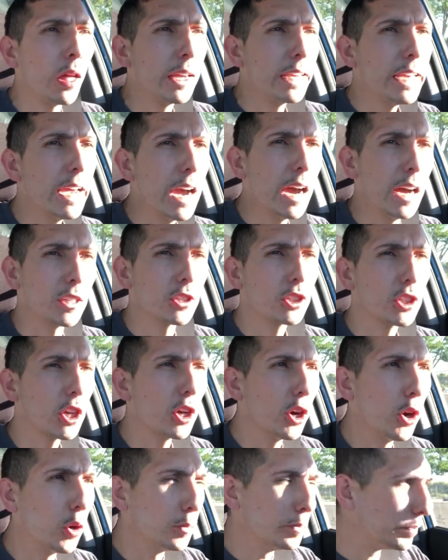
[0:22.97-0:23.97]
Yeah,
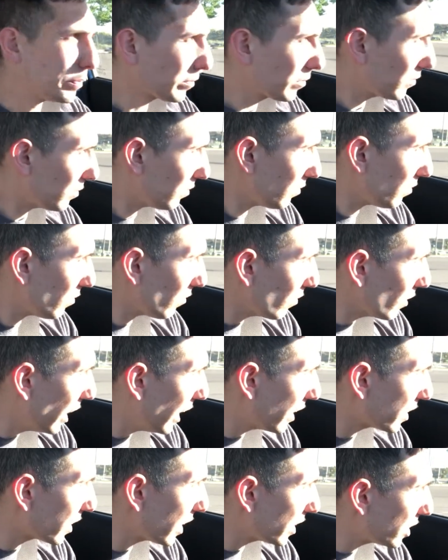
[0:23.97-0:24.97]
so
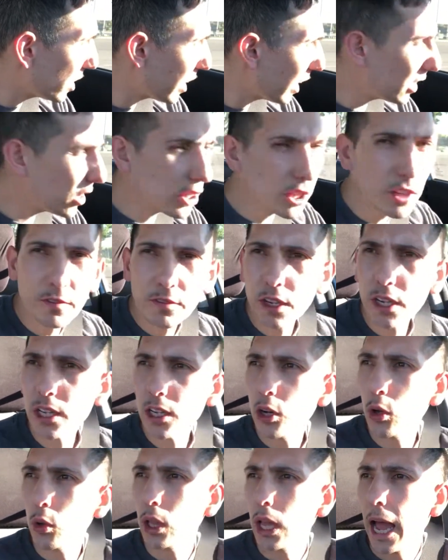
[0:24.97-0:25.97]
as I said in the
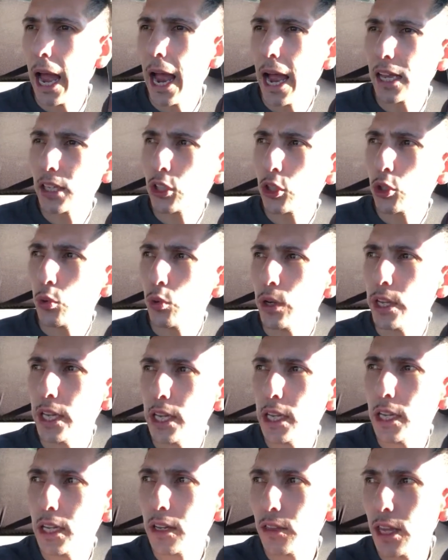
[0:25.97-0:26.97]
video last
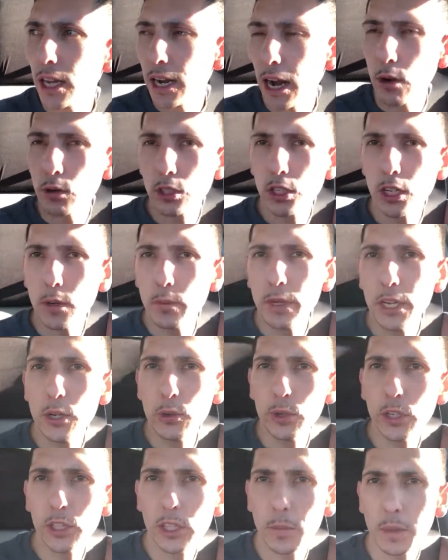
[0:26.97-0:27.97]
week that I was going to be
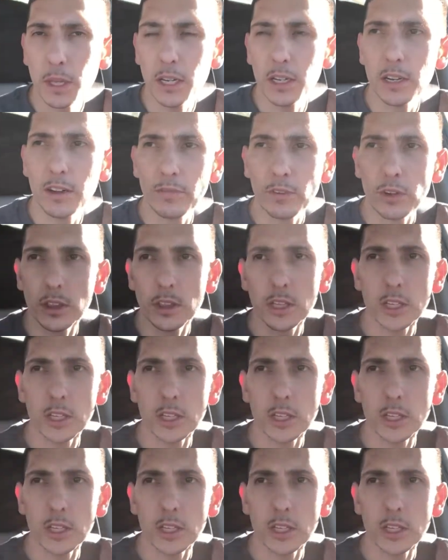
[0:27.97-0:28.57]
doing something different